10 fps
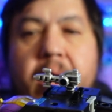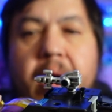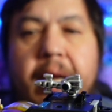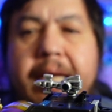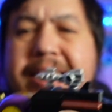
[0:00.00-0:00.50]

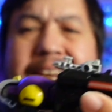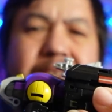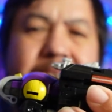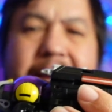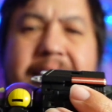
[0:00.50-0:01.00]
Uh, like I said, I
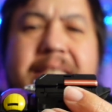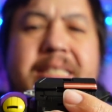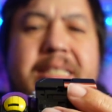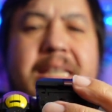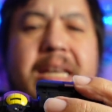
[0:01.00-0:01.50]
never had
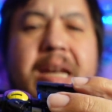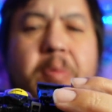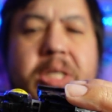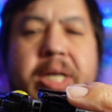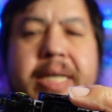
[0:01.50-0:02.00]
these as a kid. I
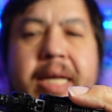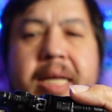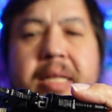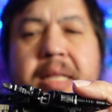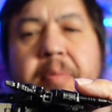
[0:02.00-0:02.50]
wish I did.